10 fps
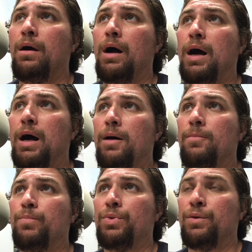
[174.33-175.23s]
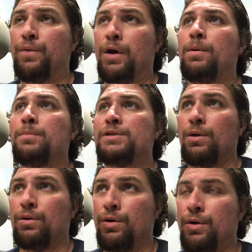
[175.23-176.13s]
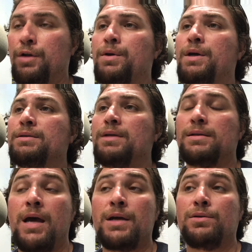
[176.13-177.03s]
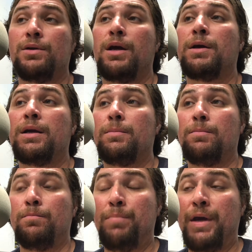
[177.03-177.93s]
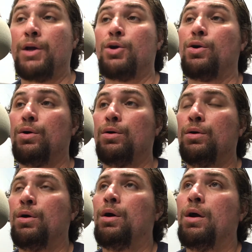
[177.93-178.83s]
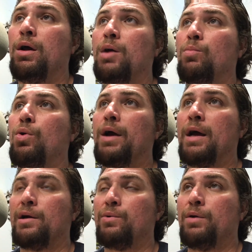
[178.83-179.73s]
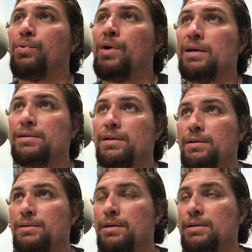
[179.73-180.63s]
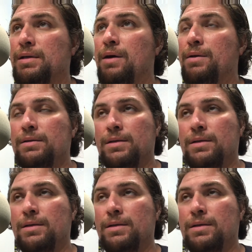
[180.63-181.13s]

The film I'm still learning because that's actually a bigger and more eloquent process than sound. Not